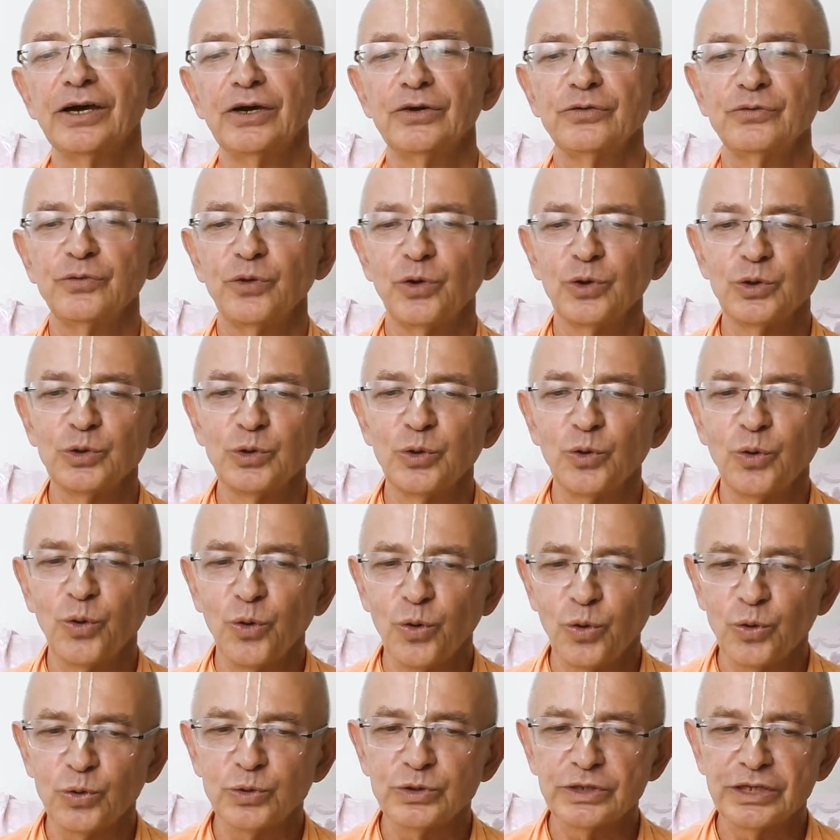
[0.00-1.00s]
follow
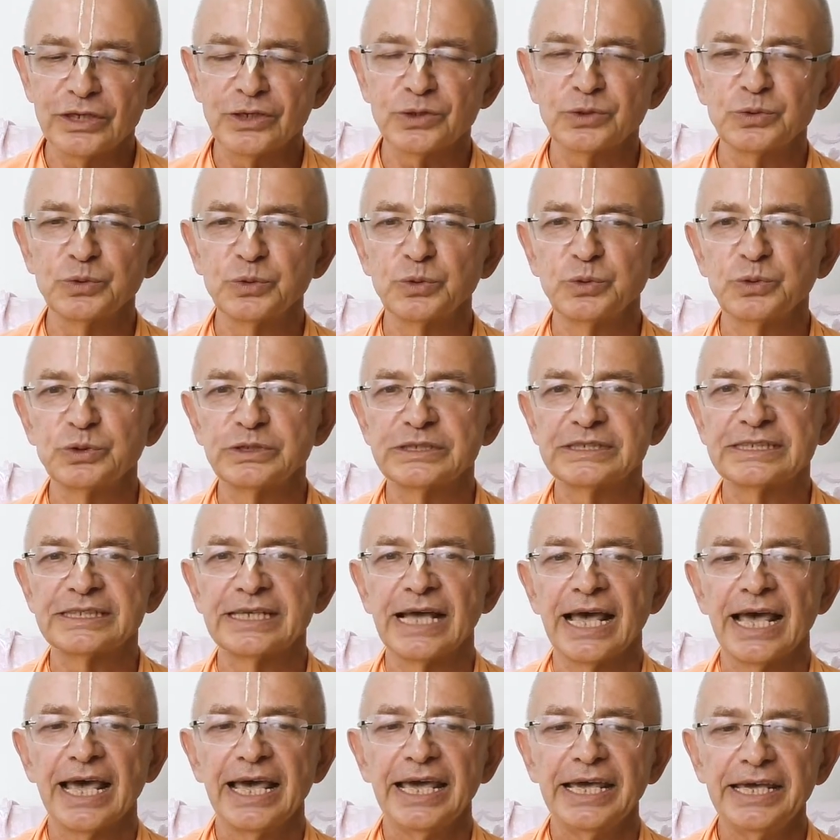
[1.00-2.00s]
all the rules,
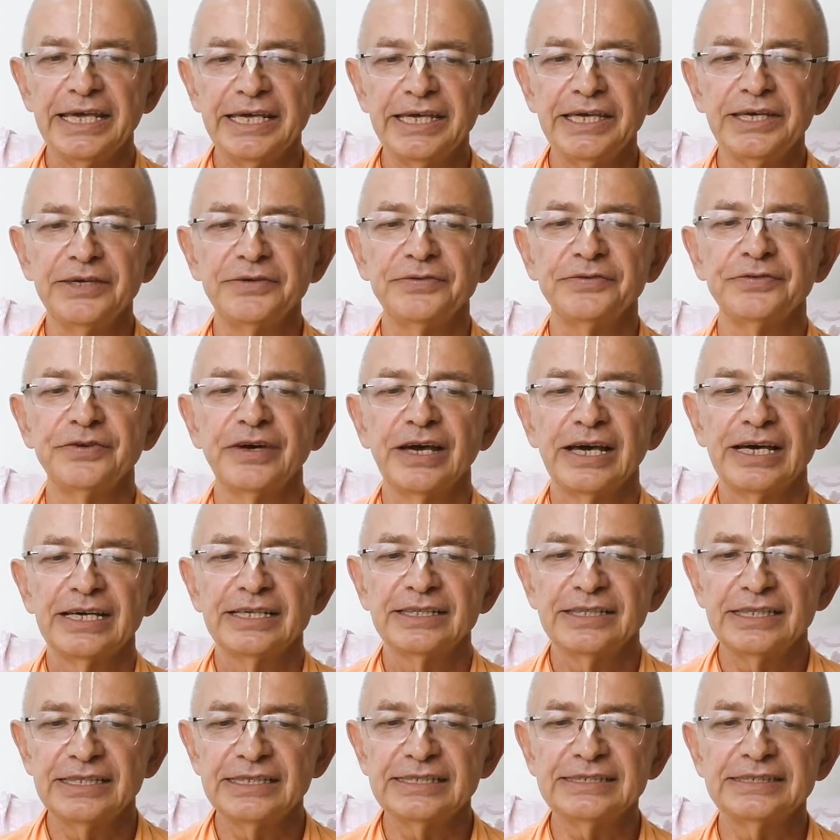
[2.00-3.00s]
if
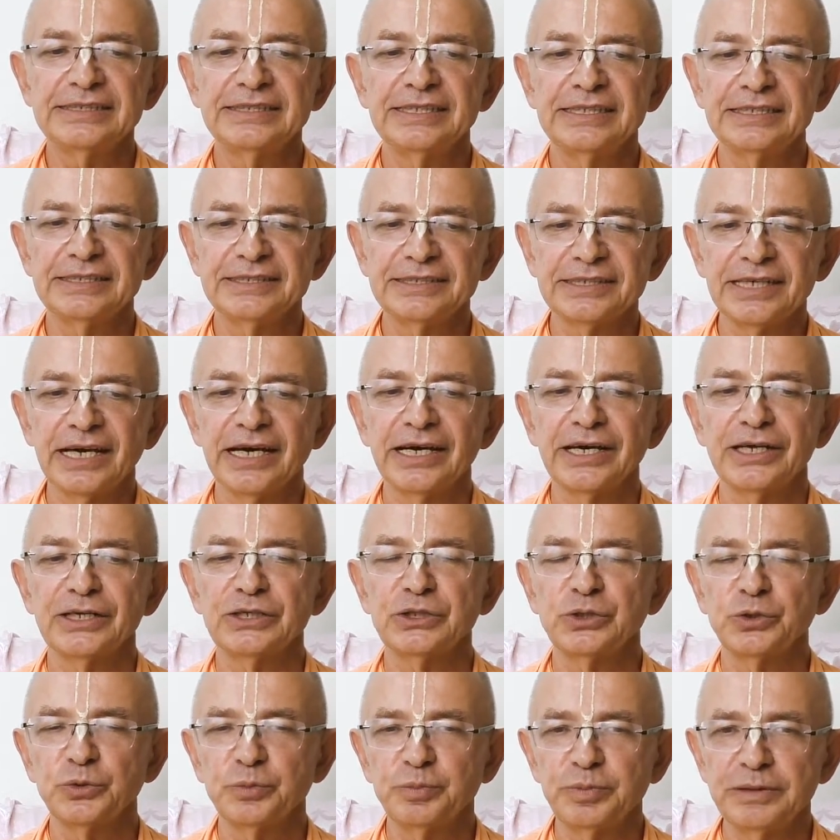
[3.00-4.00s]
this
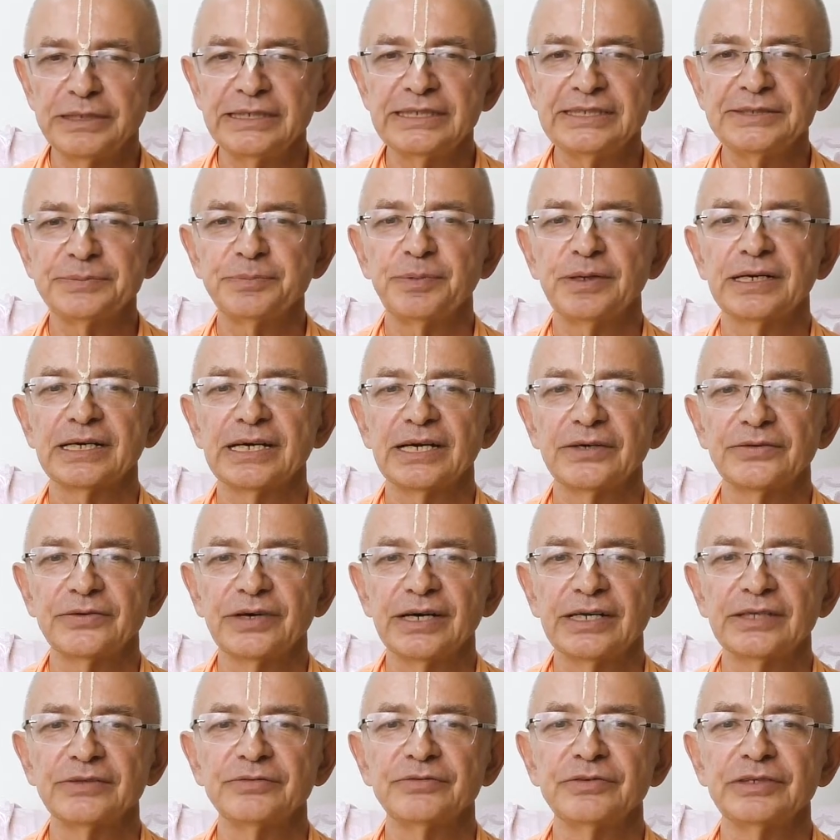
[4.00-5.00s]
desire to please
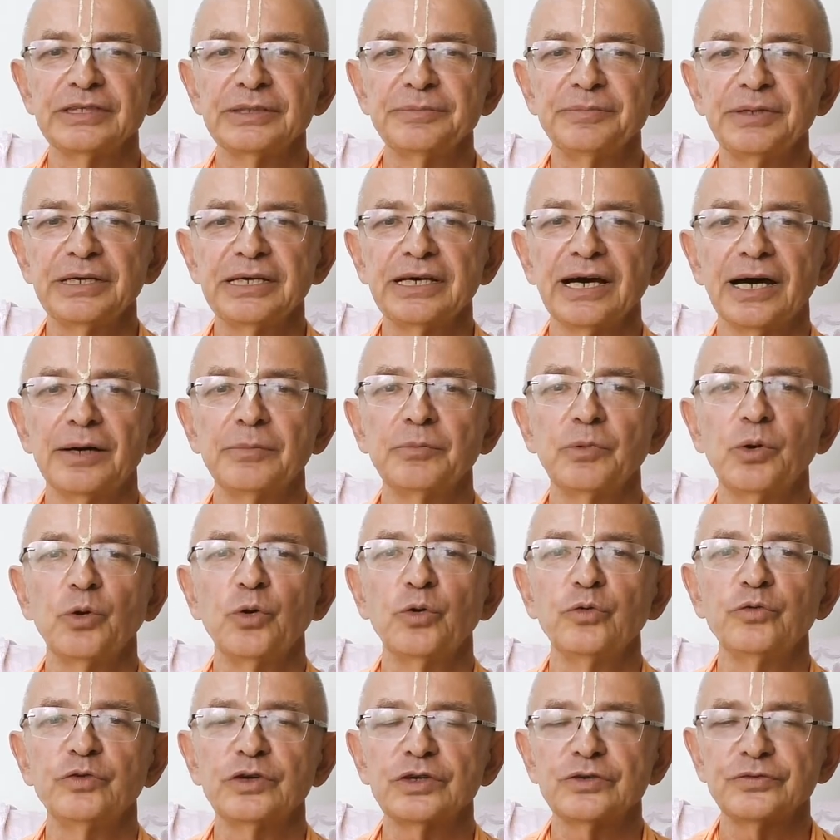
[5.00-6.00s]
Bhagavān will become
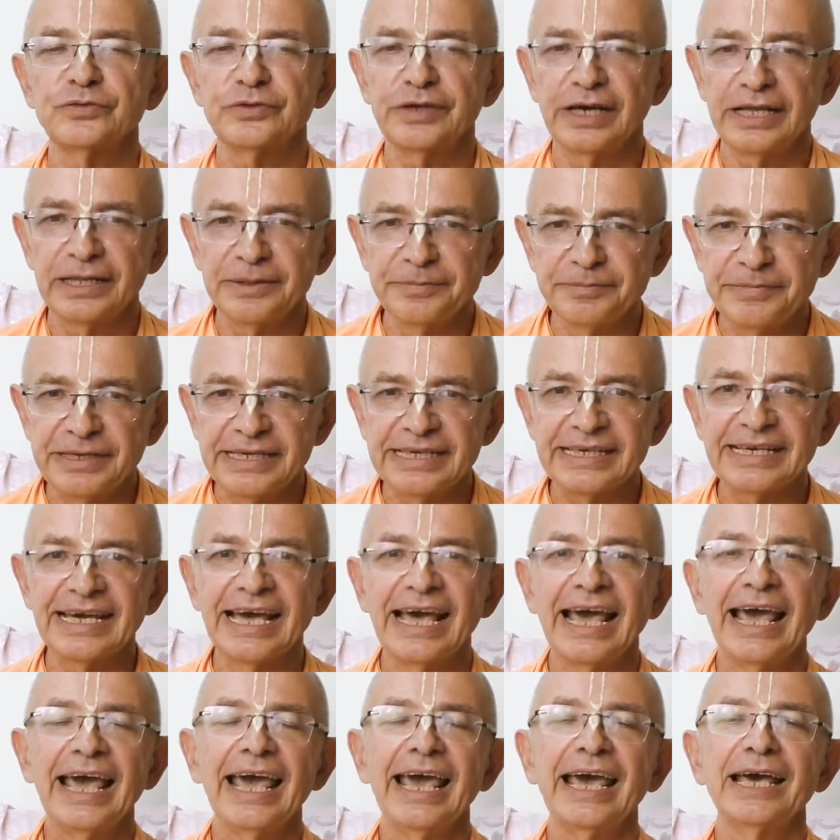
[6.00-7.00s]
overwhelming,
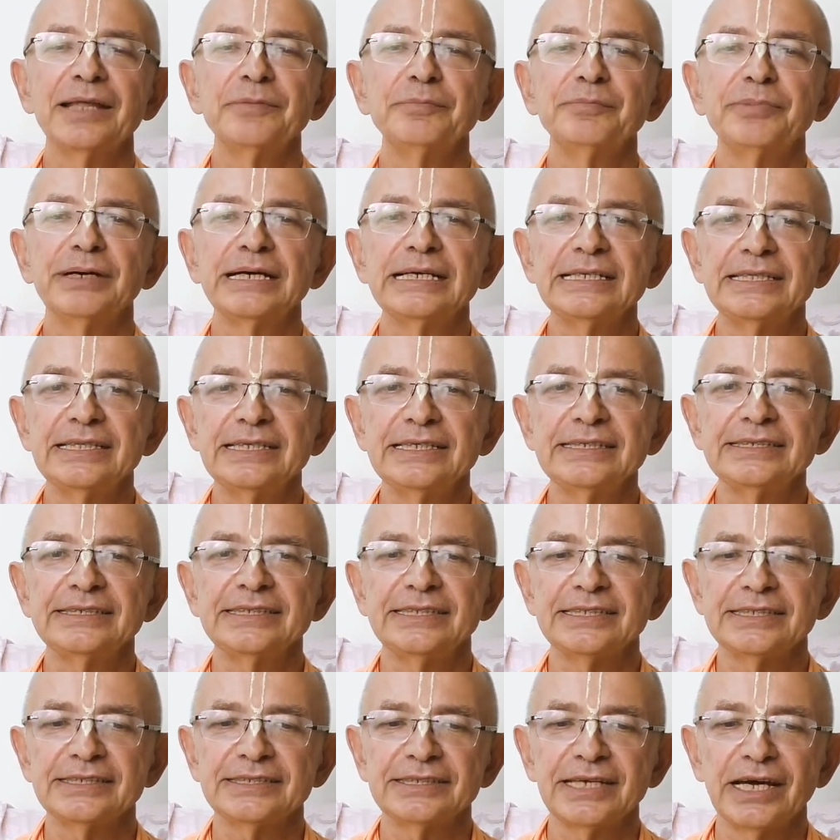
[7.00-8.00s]
and by this
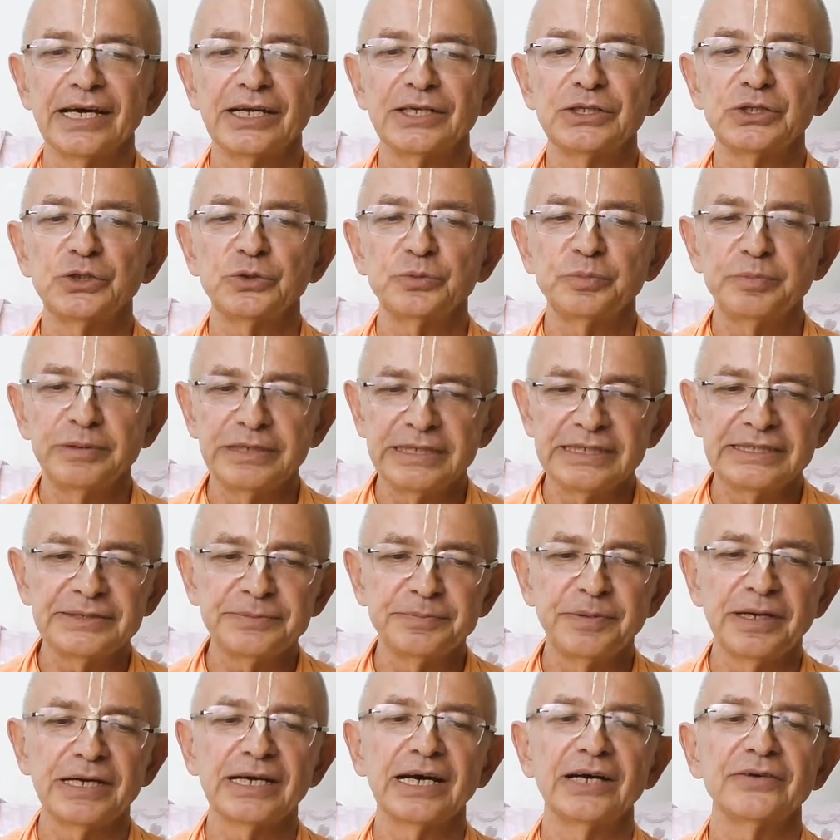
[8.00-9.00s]
desire to please
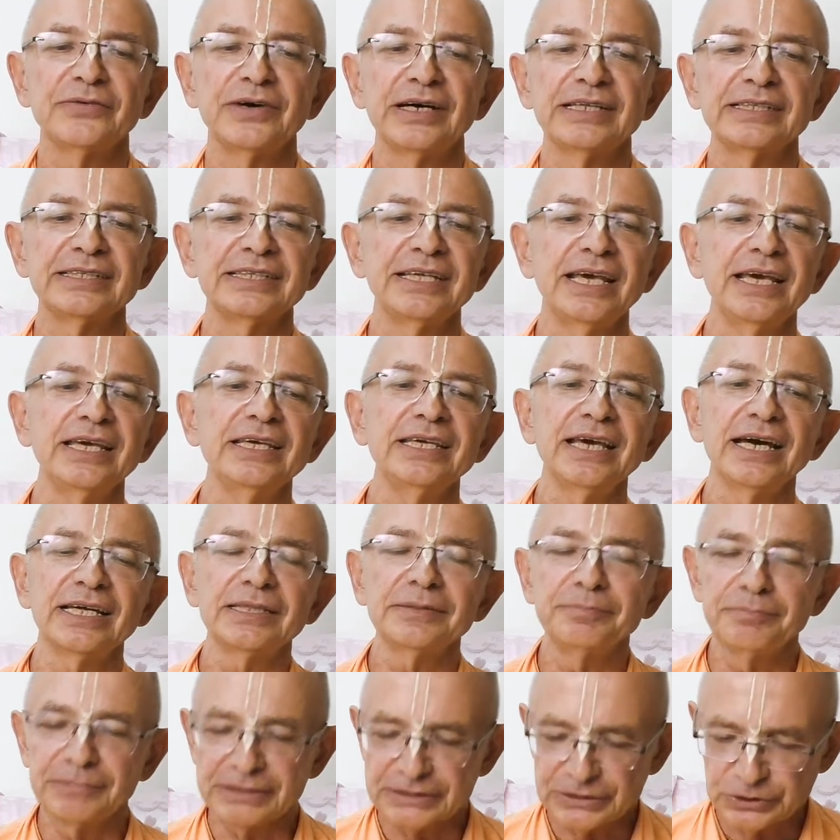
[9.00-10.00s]
Bhagavān,
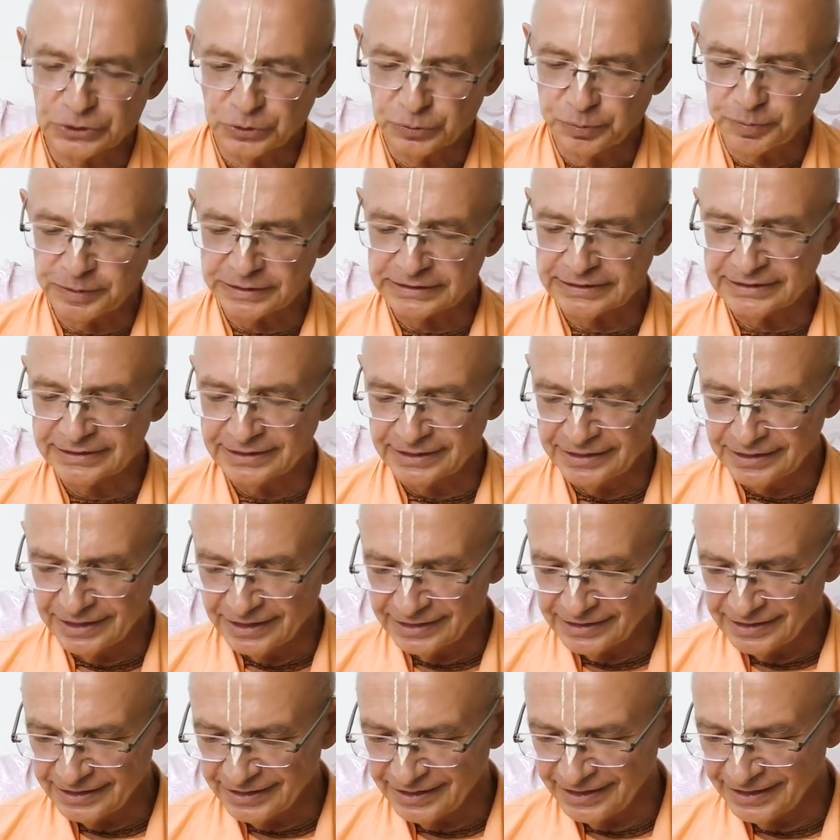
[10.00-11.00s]
yena
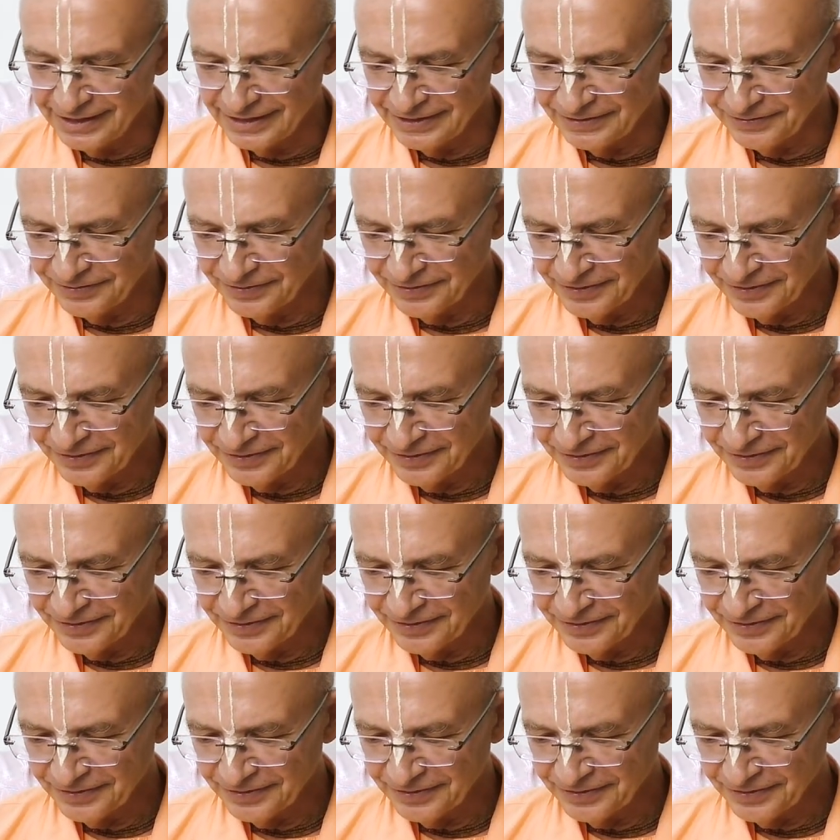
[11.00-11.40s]
prasīdati.